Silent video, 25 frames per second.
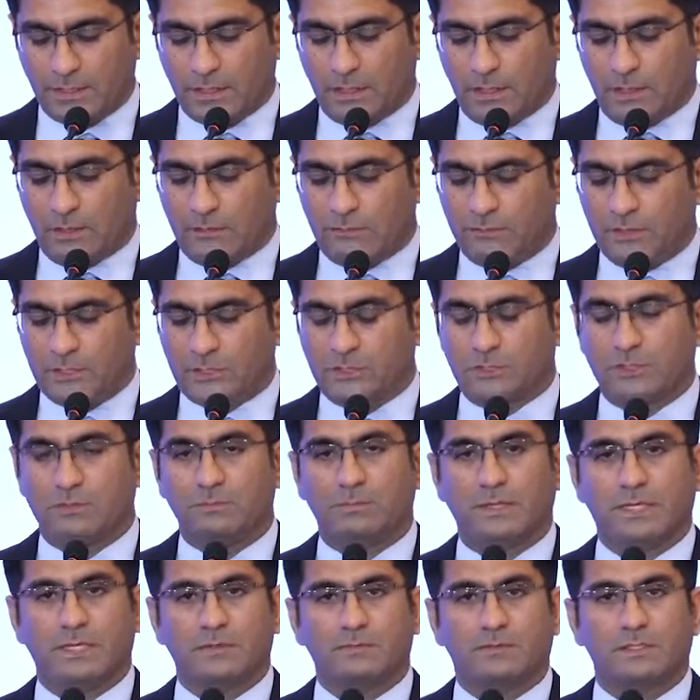we should
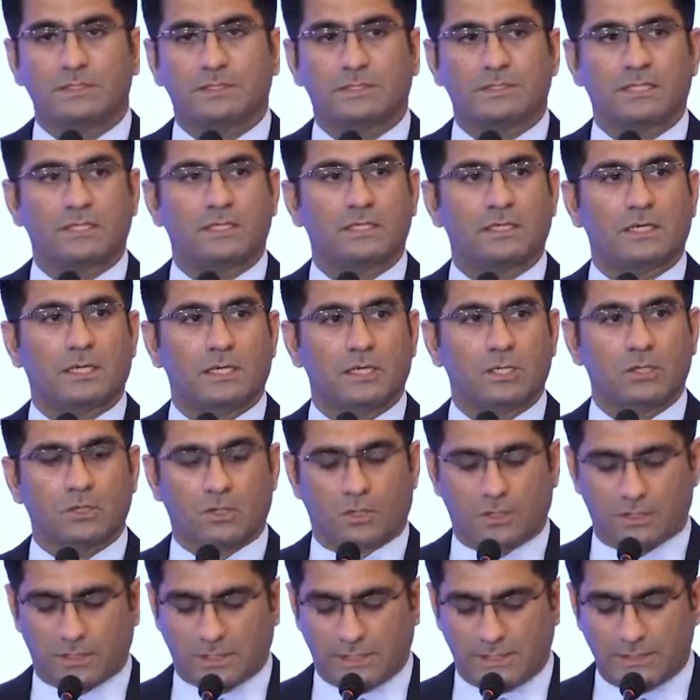be investing a
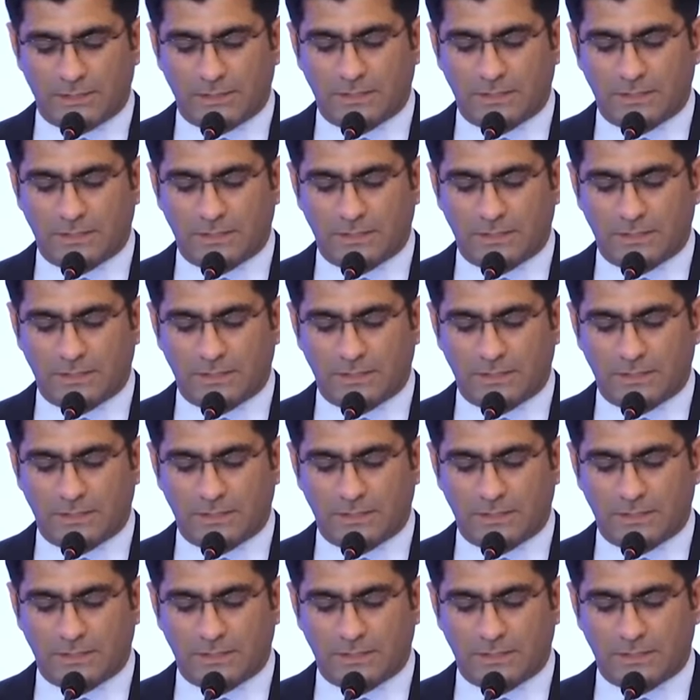lot in